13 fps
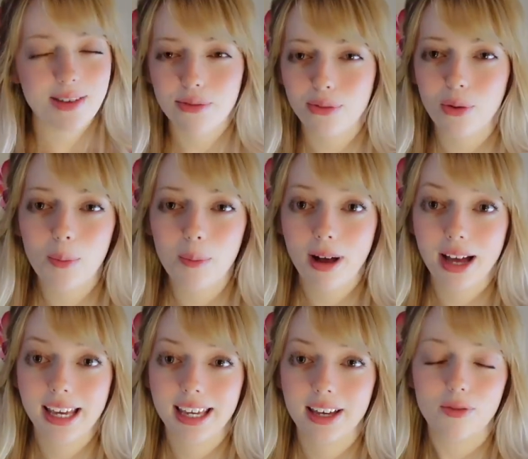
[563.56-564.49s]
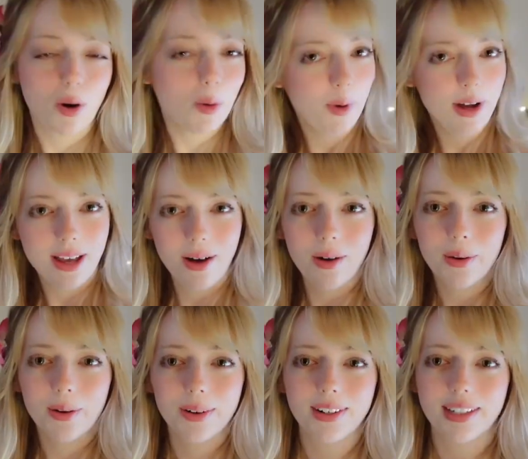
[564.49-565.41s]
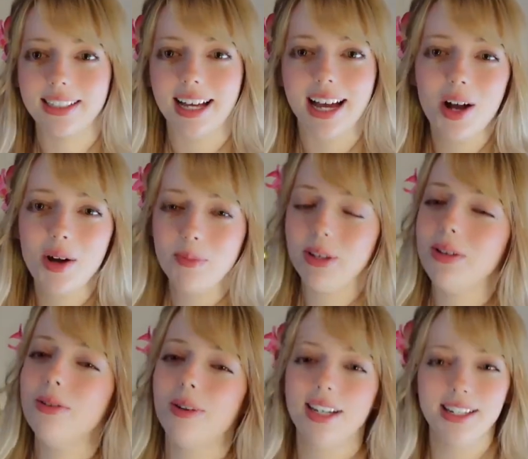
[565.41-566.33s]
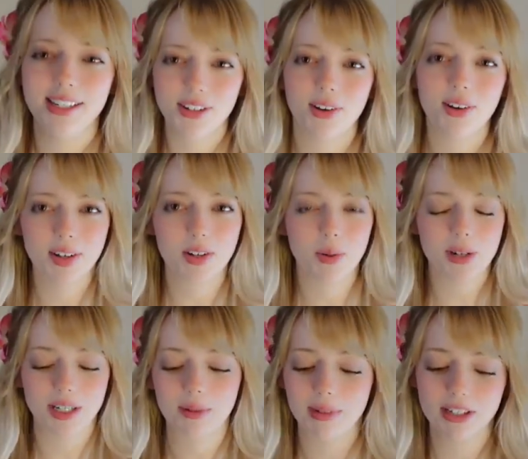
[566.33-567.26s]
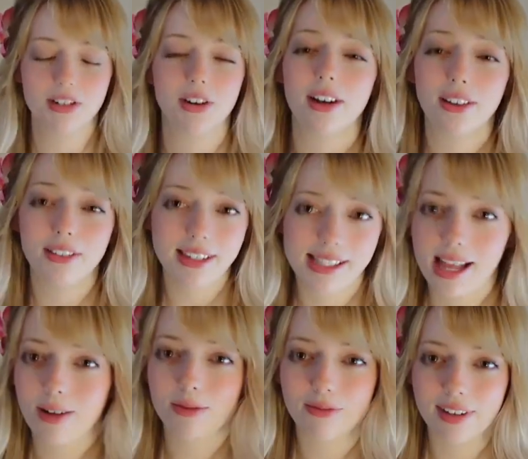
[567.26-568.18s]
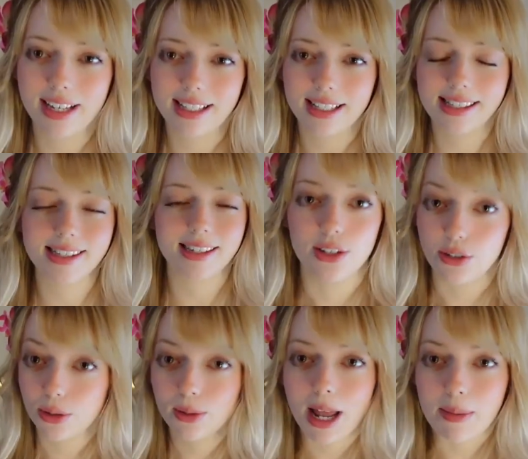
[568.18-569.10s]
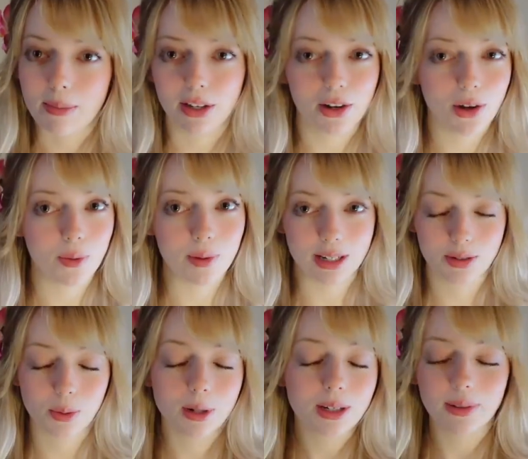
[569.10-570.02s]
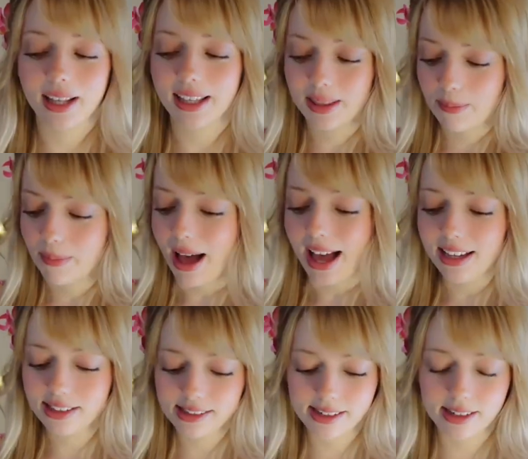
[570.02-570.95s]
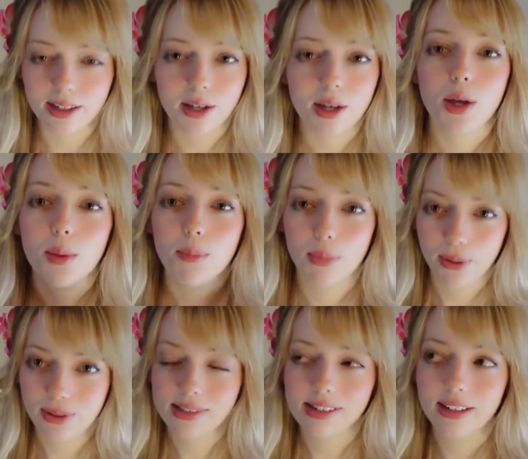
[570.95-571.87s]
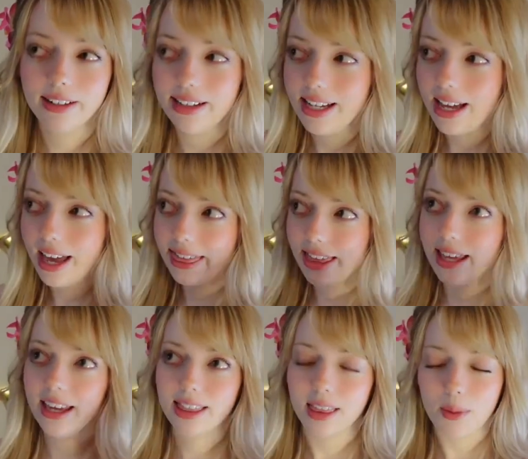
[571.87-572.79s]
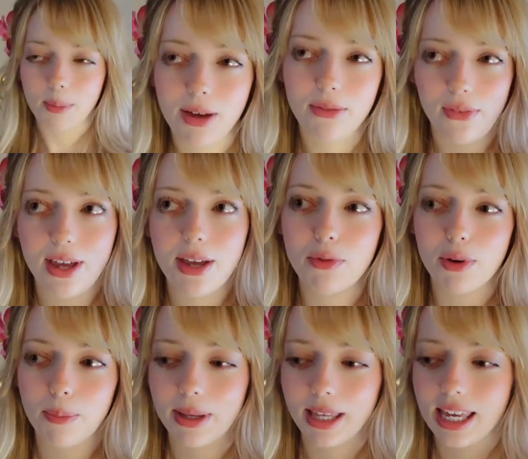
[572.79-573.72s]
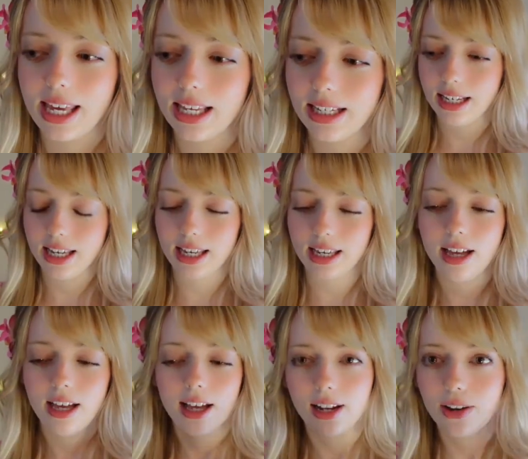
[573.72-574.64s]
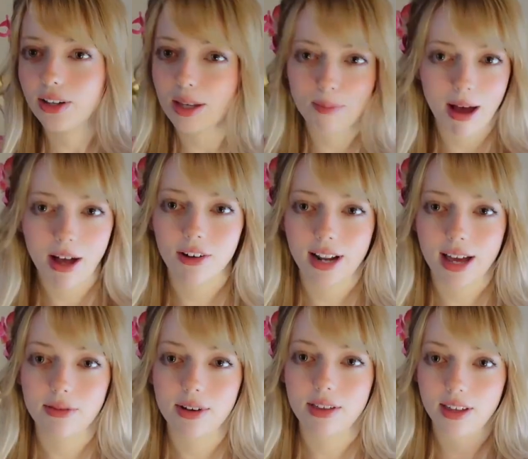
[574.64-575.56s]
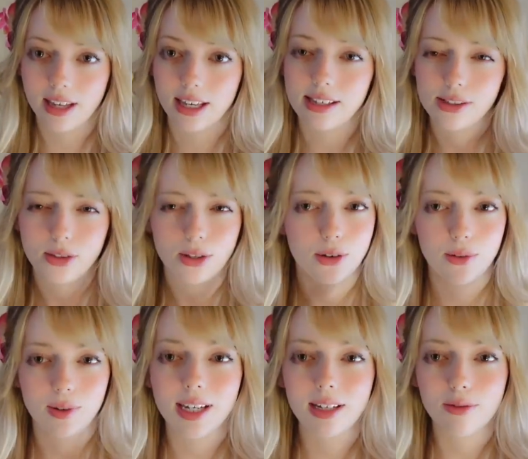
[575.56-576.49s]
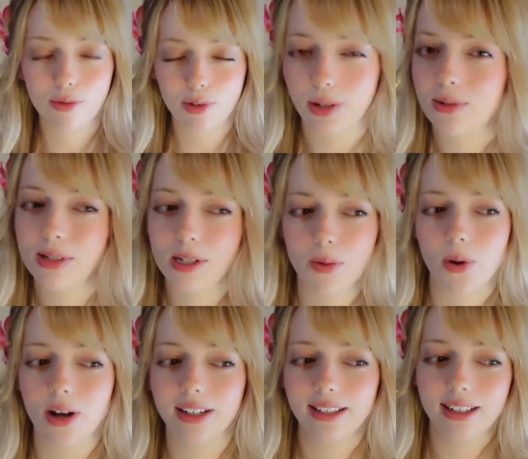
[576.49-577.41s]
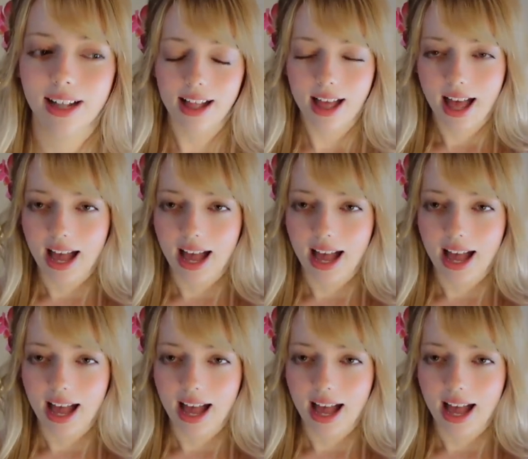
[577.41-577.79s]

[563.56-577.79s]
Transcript: It for my runway haul. I hope you enjoyed watching me try on these outfits. Do let me know which one you like the best. Personally, I think that my favourite bikini, looking back on everything, is the green floaty one,